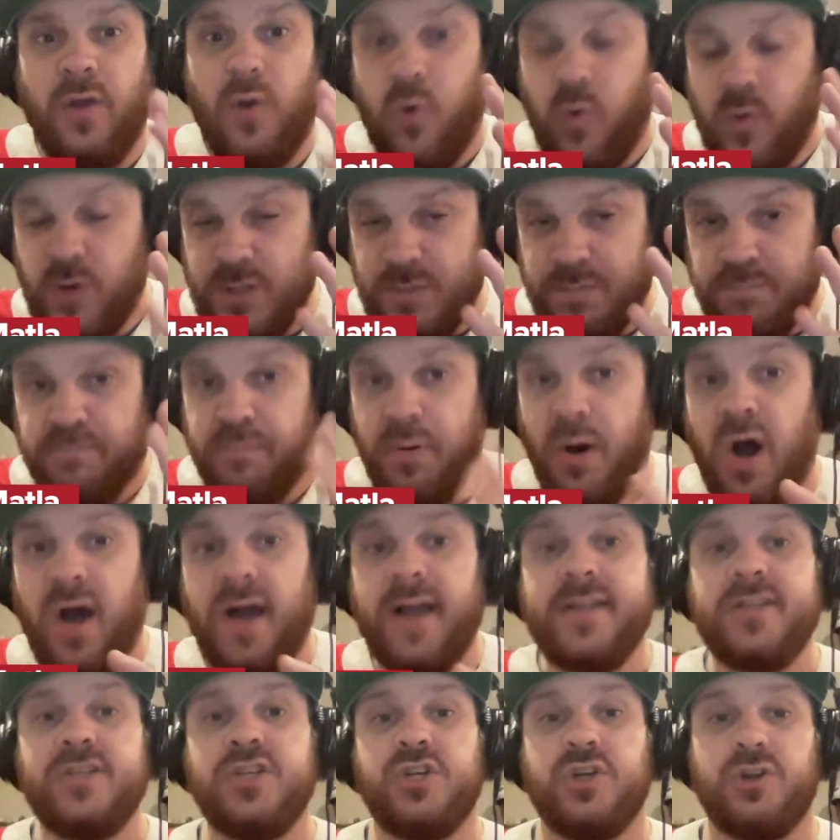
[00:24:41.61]
who has
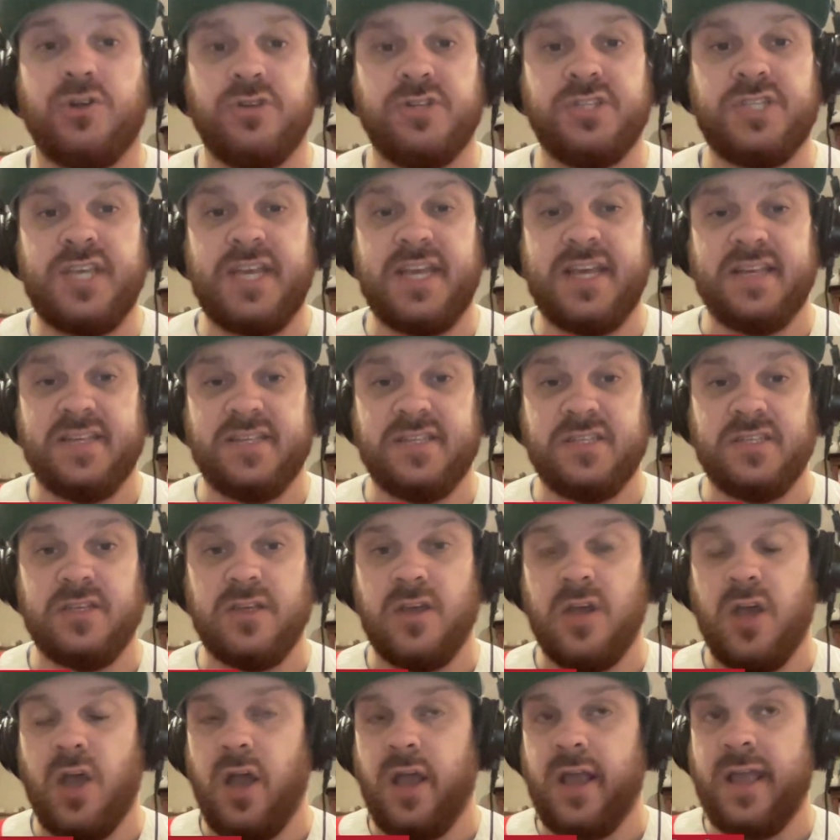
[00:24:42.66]
bought jerseys
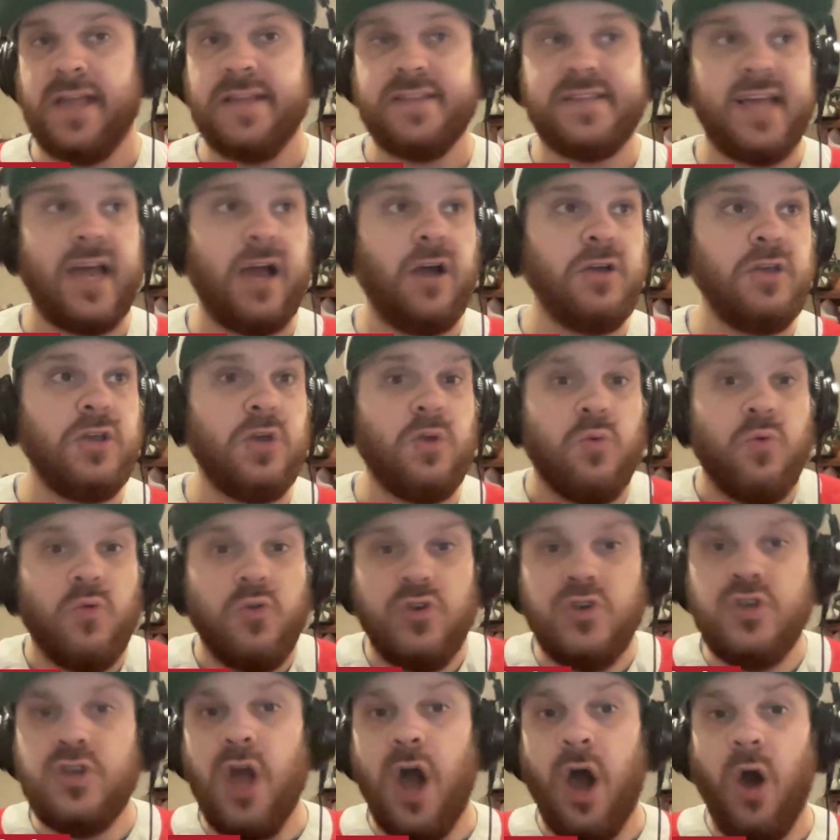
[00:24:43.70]
can tell you,
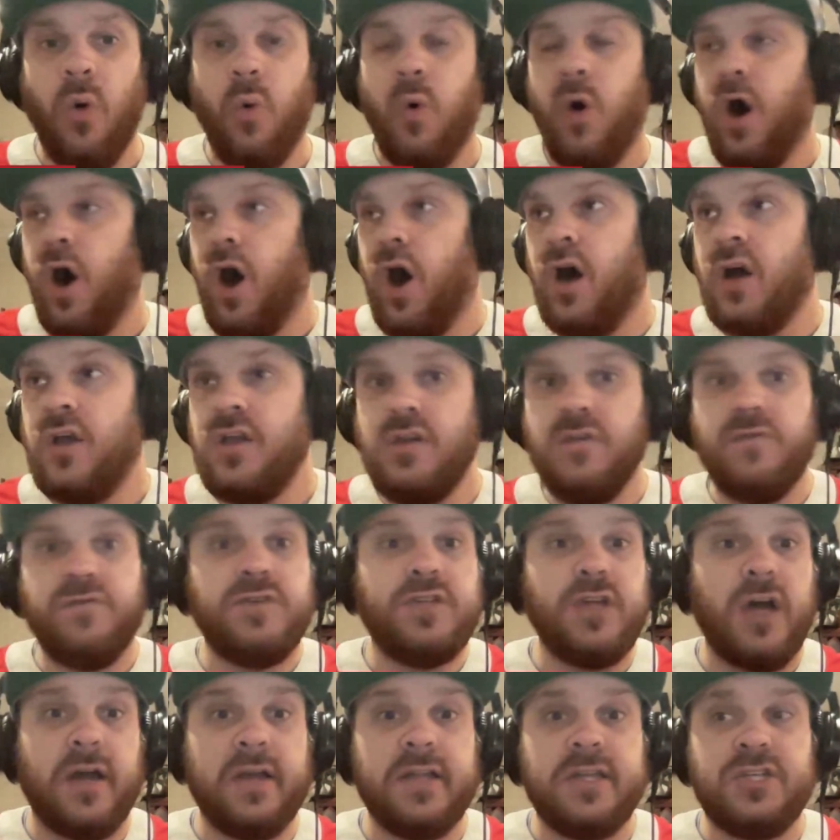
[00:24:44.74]
no, all you've
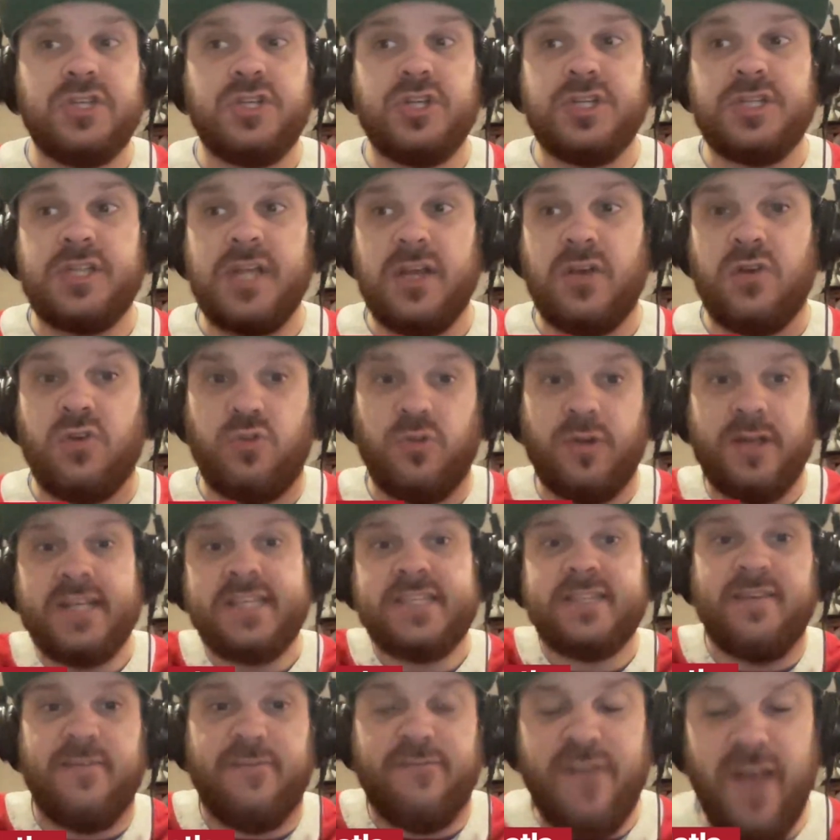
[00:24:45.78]
done is just increase
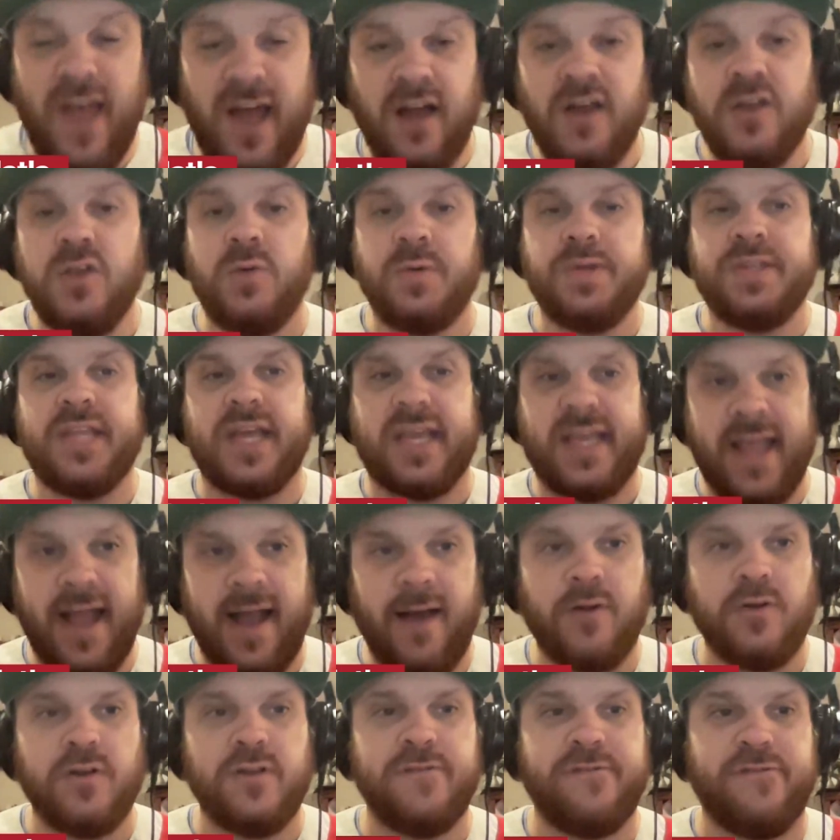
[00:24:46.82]
the value in the
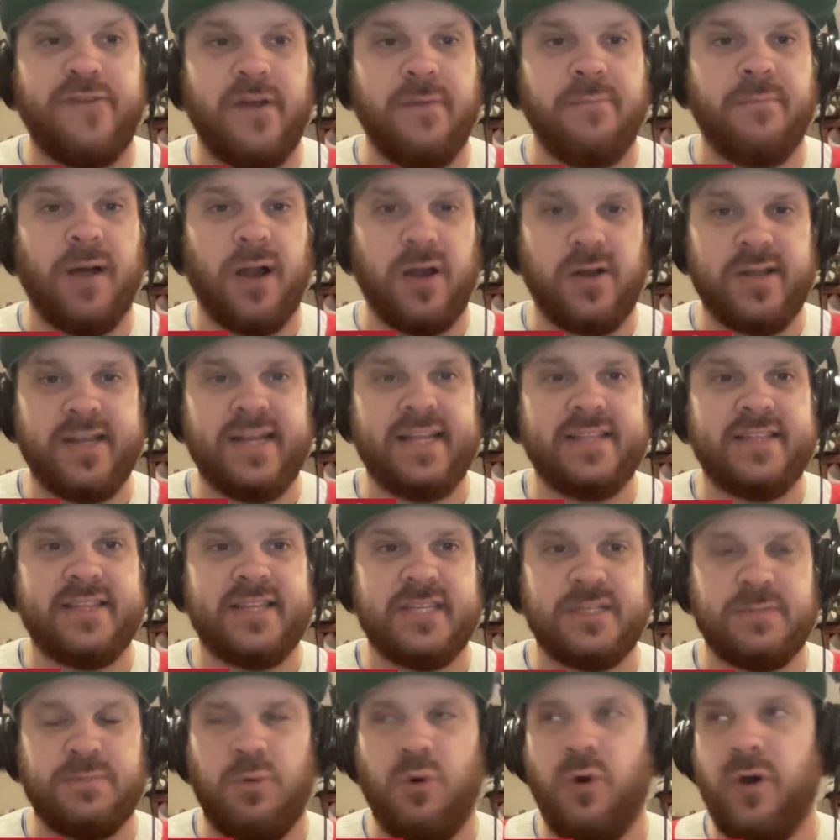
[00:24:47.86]
counterfeit market at
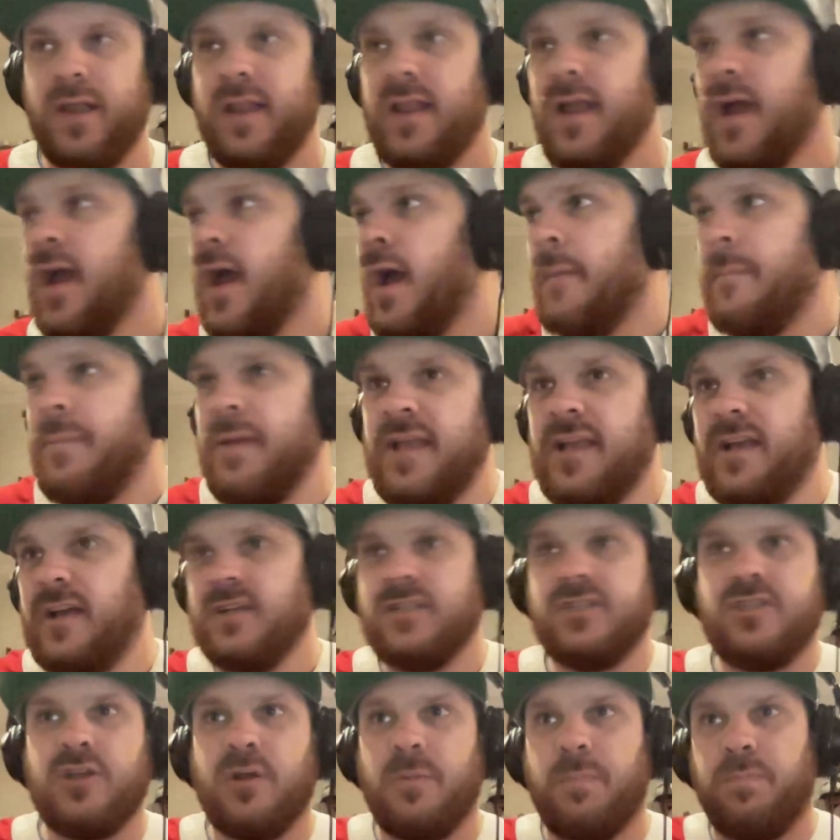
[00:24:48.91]
this point
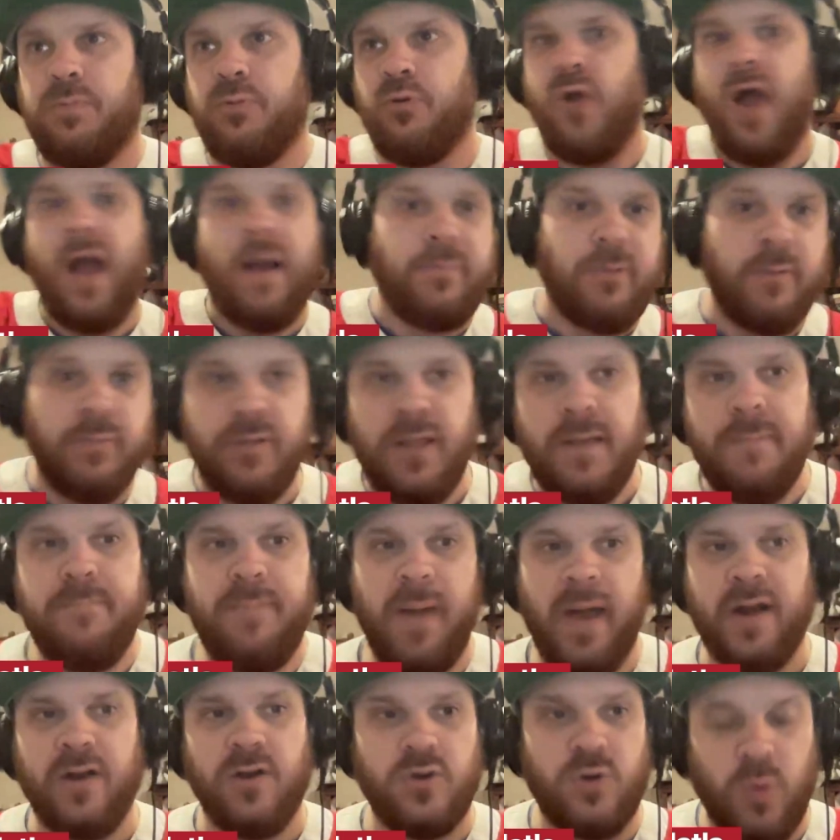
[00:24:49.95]
because they're probably
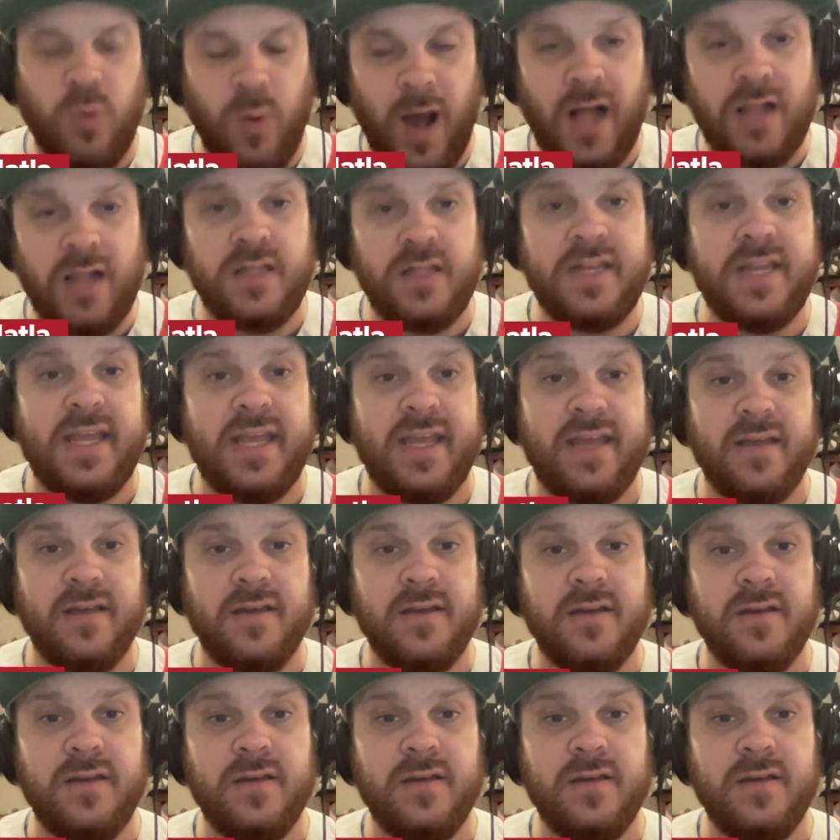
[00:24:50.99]
better quality.